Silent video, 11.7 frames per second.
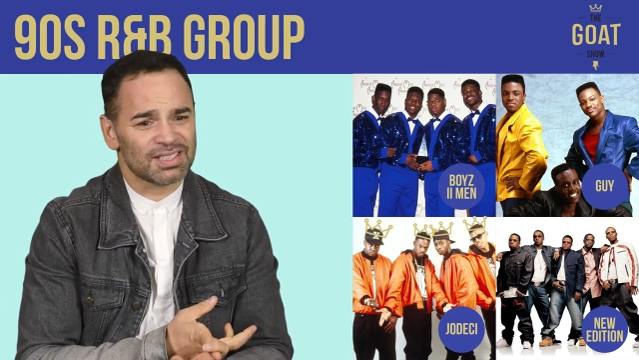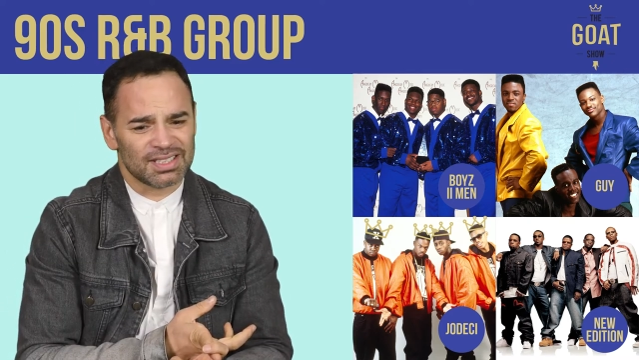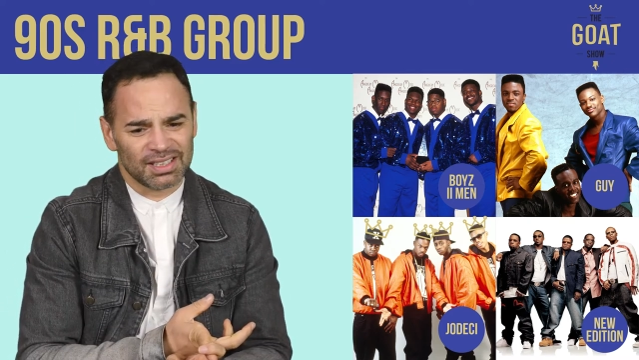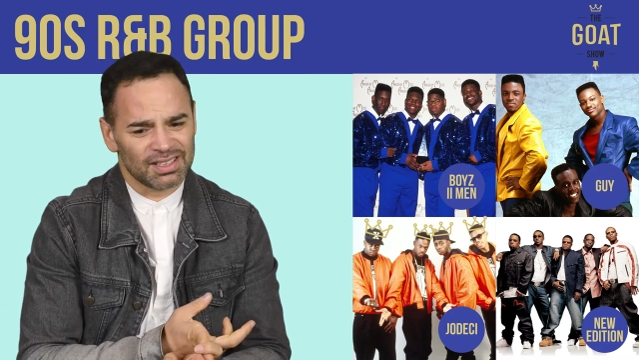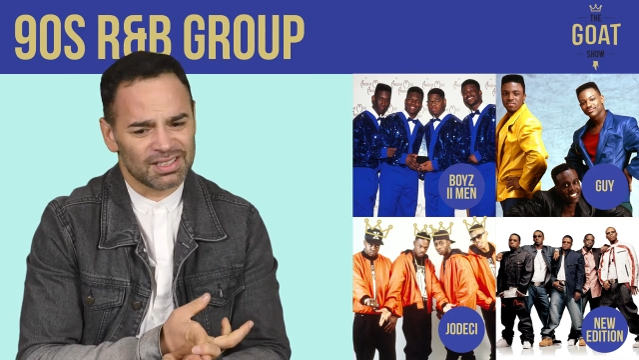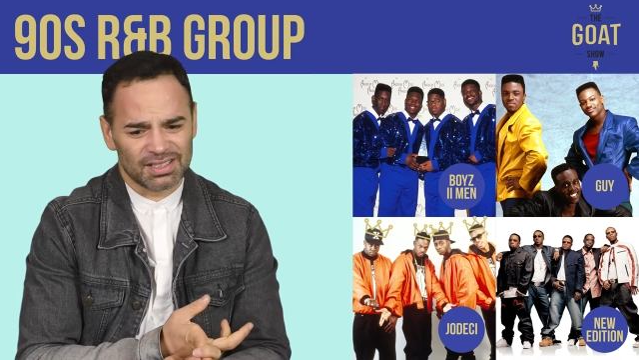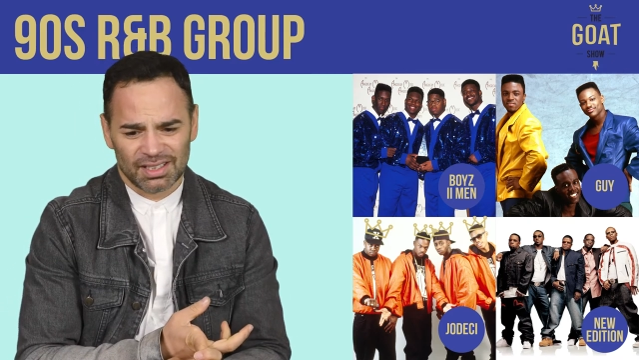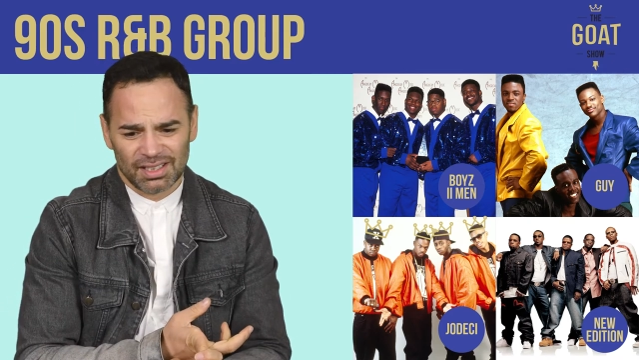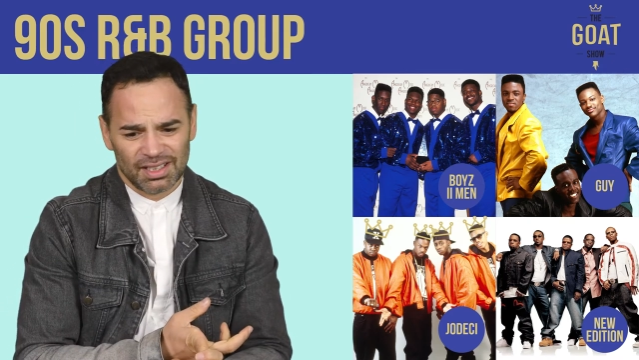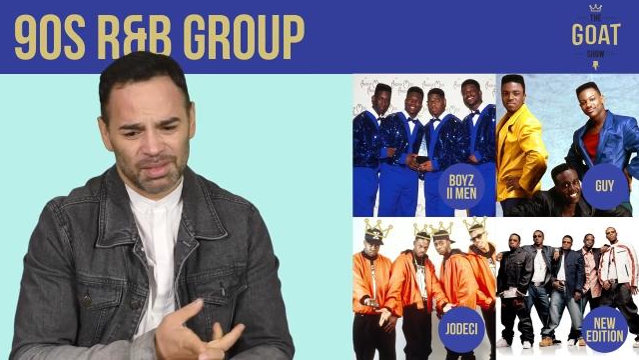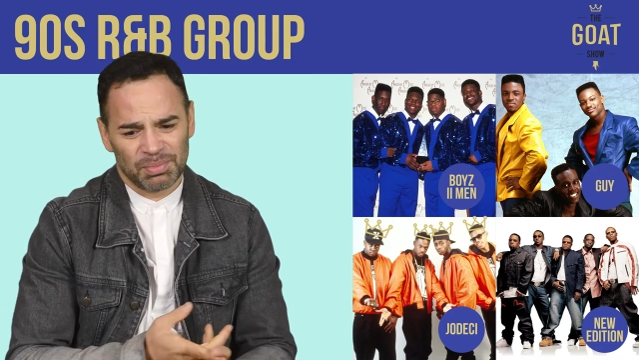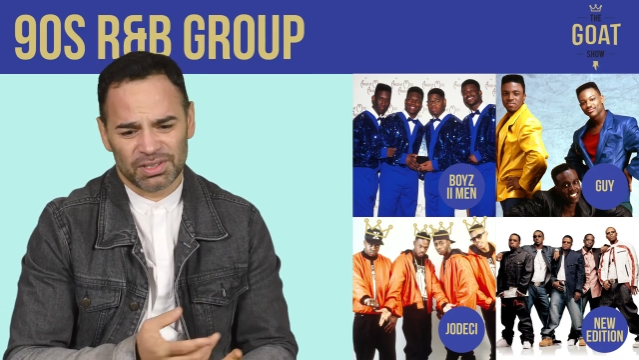Singers,
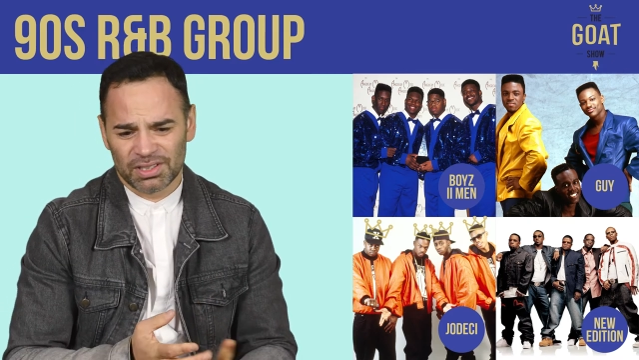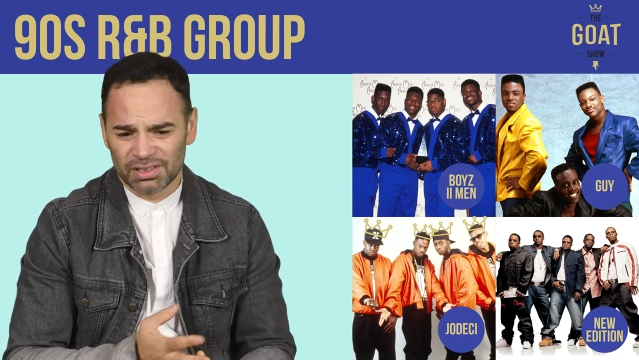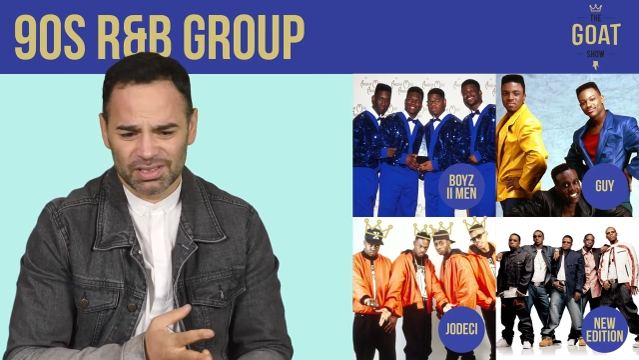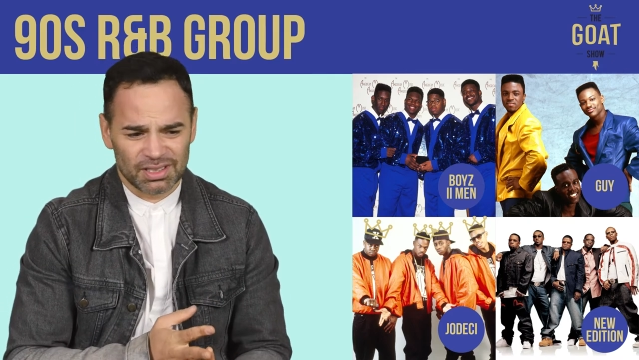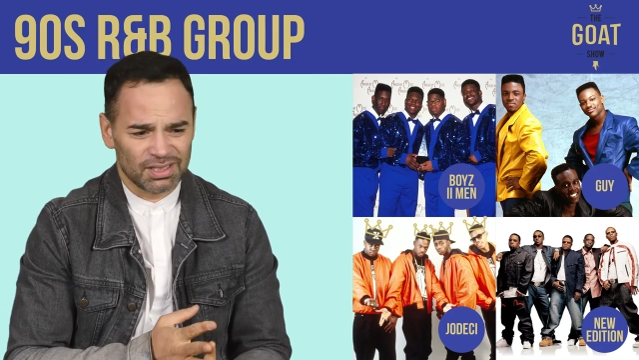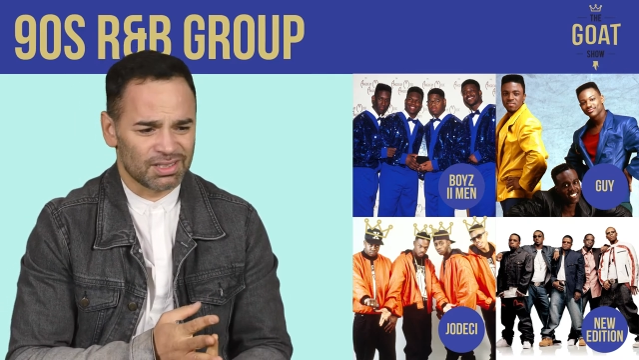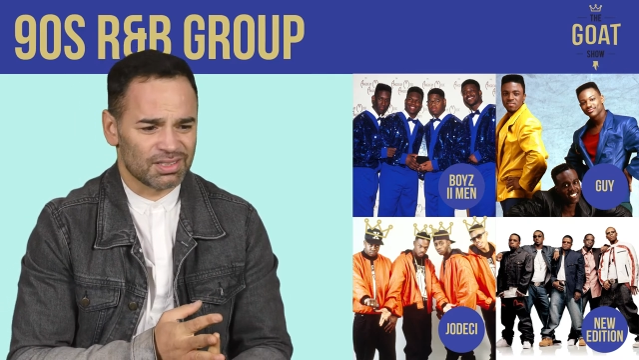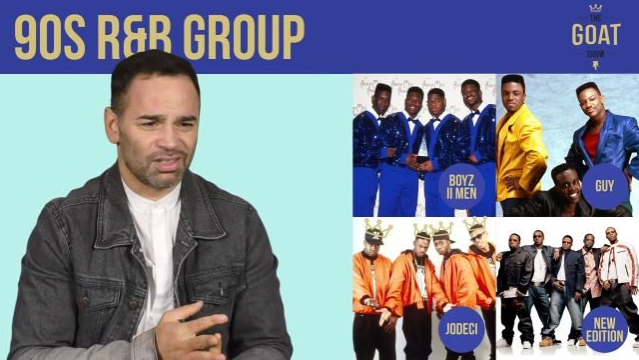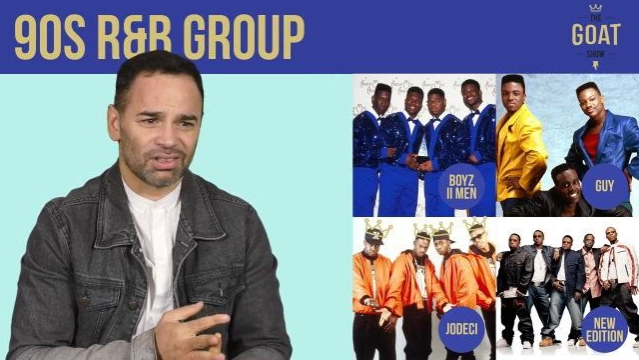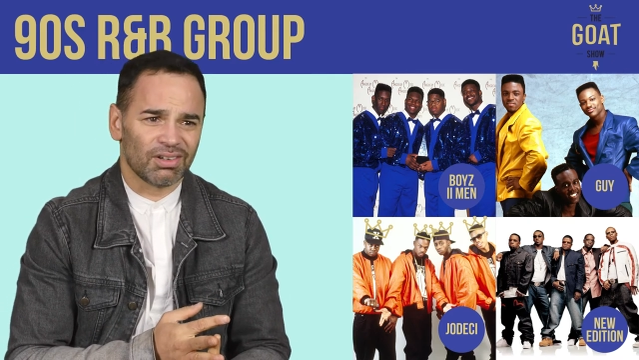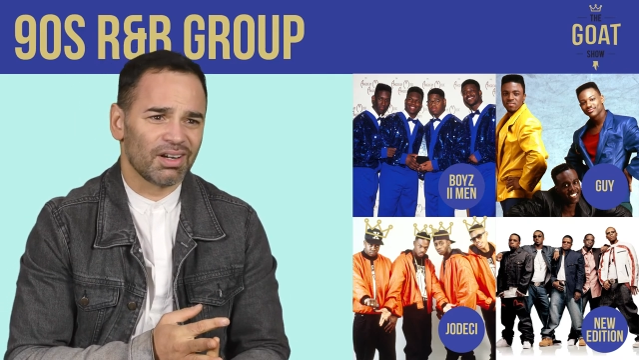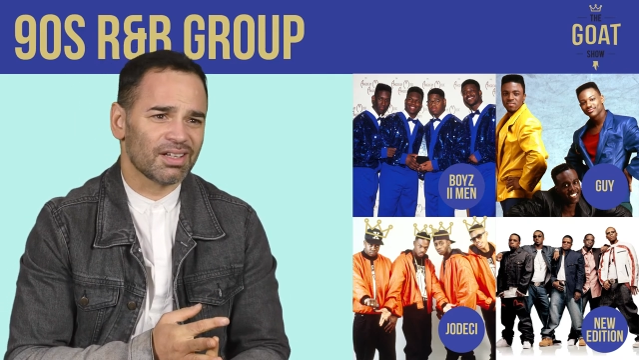producers,
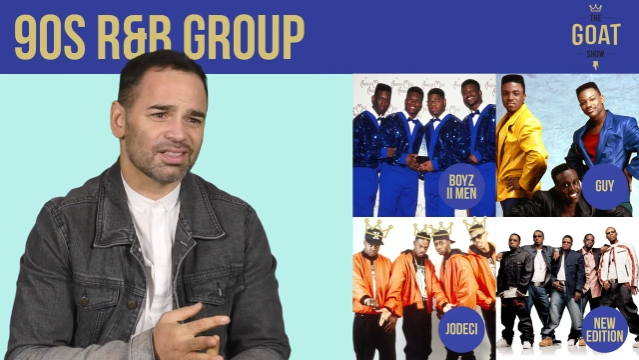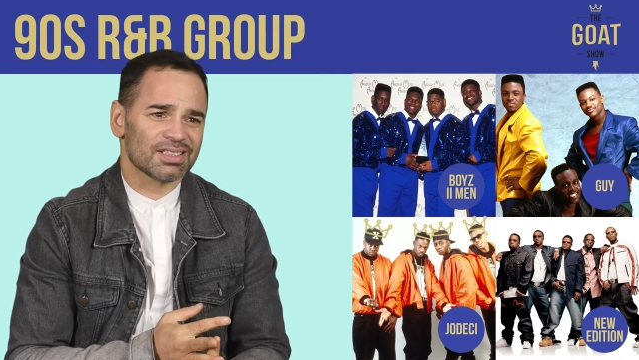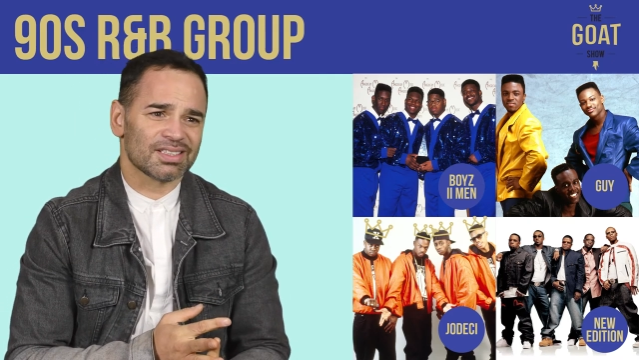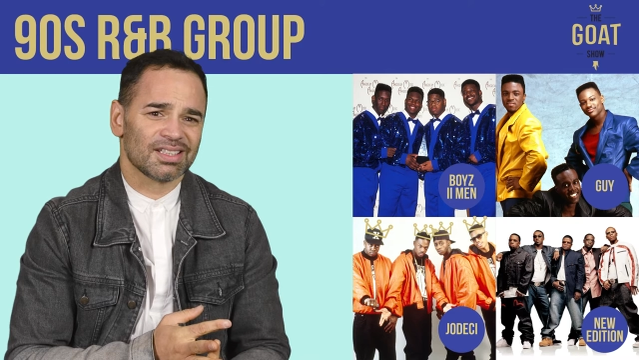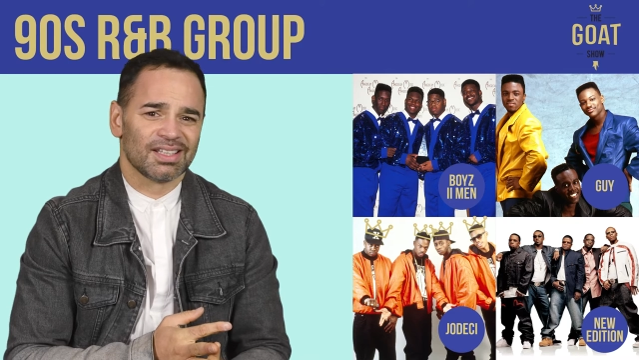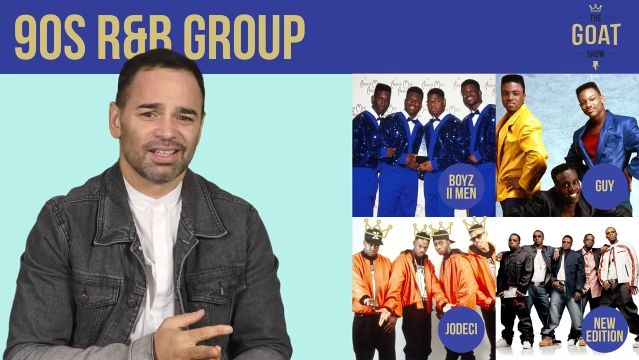songwriters,